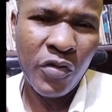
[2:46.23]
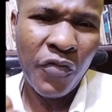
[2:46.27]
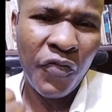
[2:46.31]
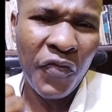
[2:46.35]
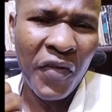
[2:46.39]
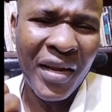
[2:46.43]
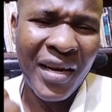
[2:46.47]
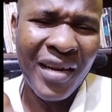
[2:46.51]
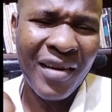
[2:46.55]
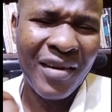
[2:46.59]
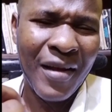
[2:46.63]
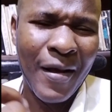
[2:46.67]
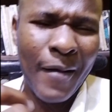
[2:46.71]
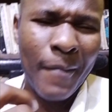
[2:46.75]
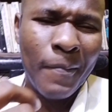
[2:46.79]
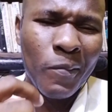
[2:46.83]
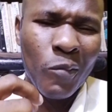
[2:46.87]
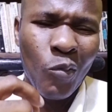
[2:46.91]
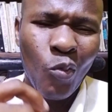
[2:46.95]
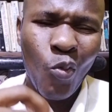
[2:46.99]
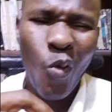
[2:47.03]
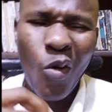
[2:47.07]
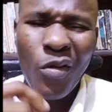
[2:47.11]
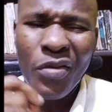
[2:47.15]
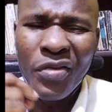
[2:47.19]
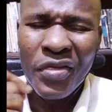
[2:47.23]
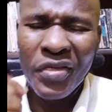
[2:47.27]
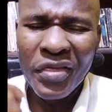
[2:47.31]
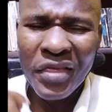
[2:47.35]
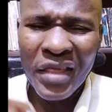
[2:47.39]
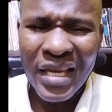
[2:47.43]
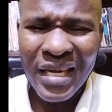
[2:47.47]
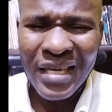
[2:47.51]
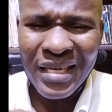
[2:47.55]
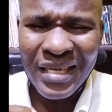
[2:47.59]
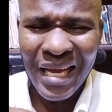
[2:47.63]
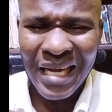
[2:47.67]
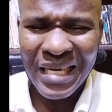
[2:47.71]
you find out that one
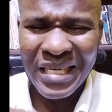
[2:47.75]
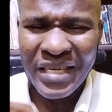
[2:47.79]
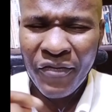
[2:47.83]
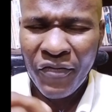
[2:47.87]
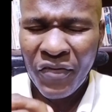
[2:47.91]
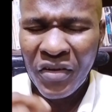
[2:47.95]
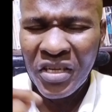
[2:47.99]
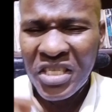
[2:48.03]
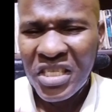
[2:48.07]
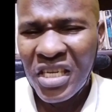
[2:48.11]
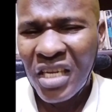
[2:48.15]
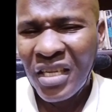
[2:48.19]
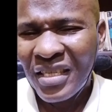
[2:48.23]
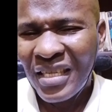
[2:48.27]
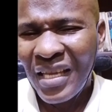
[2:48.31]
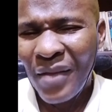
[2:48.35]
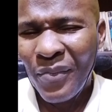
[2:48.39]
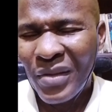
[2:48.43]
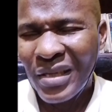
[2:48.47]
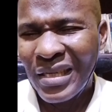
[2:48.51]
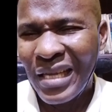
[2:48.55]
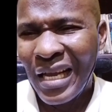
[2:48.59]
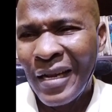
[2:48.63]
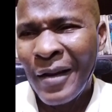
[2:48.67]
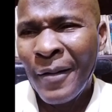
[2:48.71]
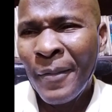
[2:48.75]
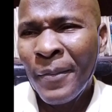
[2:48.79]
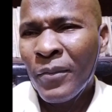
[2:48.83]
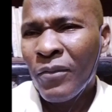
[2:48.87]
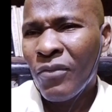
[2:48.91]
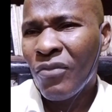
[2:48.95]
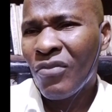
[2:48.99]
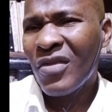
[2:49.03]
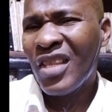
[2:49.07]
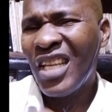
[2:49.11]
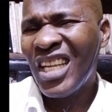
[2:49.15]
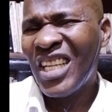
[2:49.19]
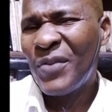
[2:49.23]
thing that differentiates them is that
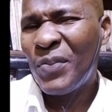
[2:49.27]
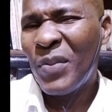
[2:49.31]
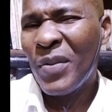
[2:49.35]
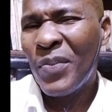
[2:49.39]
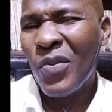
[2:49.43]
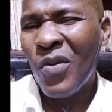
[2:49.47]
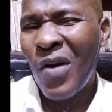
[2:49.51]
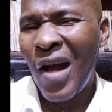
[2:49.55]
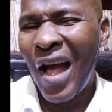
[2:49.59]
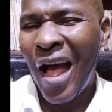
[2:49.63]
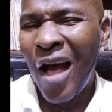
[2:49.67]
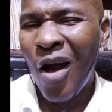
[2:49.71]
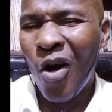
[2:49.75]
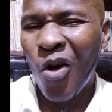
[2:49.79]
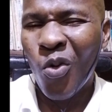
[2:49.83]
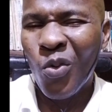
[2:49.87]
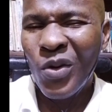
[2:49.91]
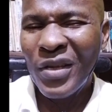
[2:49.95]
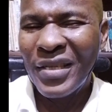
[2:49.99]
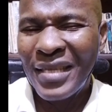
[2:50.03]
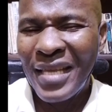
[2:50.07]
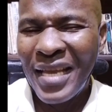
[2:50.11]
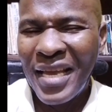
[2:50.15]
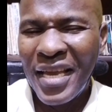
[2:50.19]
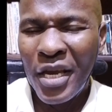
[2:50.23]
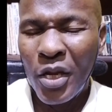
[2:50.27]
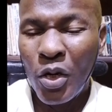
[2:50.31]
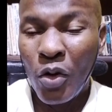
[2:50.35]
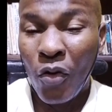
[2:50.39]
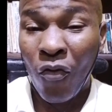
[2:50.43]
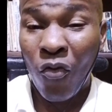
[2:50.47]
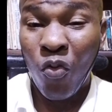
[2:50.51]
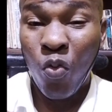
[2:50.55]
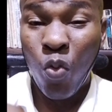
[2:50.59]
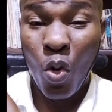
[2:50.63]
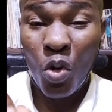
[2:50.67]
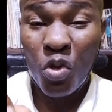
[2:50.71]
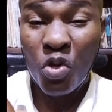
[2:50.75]
these people are always thinking of
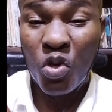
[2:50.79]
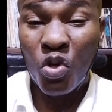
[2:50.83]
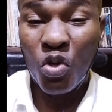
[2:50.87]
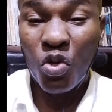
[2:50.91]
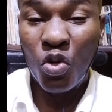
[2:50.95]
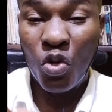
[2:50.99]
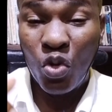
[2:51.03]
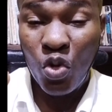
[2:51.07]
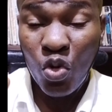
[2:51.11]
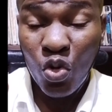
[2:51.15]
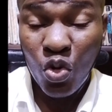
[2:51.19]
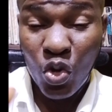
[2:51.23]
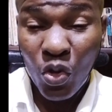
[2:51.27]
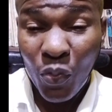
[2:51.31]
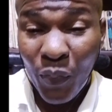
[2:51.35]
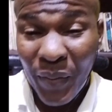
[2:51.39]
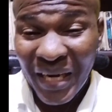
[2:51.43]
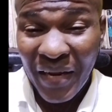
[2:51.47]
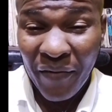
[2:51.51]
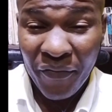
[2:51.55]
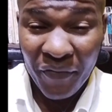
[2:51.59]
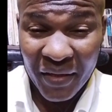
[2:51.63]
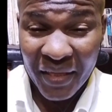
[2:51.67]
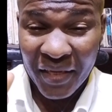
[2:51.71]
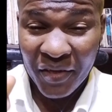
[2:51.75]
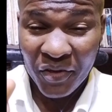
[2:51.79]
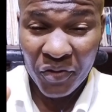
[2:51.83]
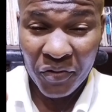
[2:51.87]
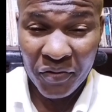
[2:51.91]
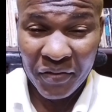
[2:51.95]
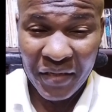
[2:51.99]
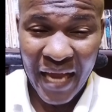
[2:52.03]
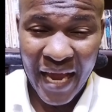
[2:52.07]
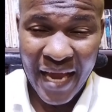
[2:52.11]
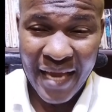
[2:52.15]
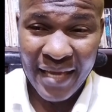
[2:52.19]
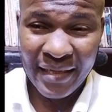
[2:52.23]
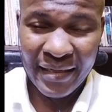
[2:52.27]
what to do to benefit the
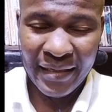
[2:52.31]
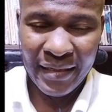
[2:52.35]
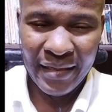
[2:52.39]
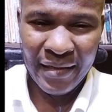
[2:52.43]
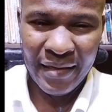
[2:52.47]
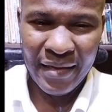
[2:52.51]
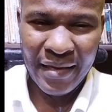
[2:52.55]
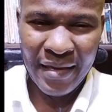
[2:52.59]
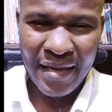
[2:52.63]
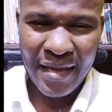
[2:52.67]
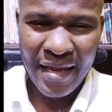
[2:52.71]
society.